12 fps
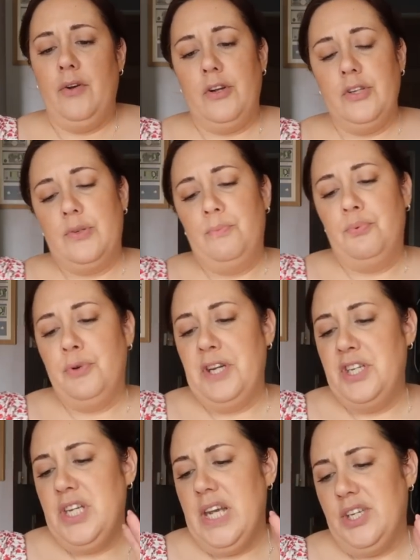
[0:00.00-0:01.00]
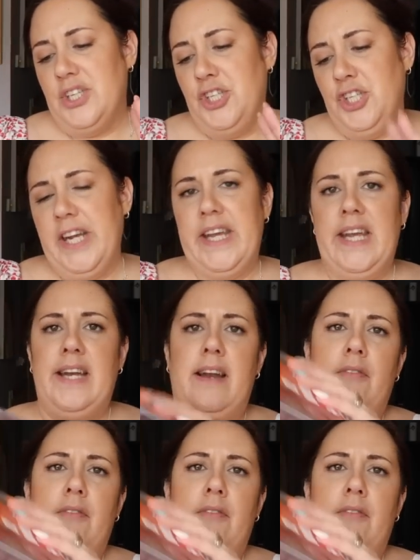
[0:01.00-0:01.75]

I've got some British chicken